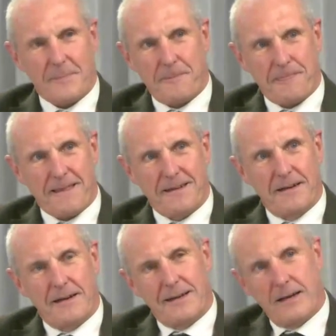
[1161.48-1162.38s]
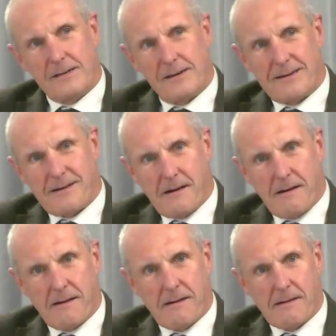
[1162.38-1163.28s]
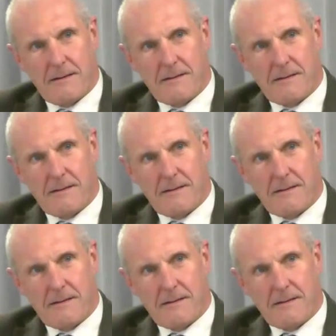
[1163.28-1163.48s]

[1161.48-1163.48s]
You've explained in your um,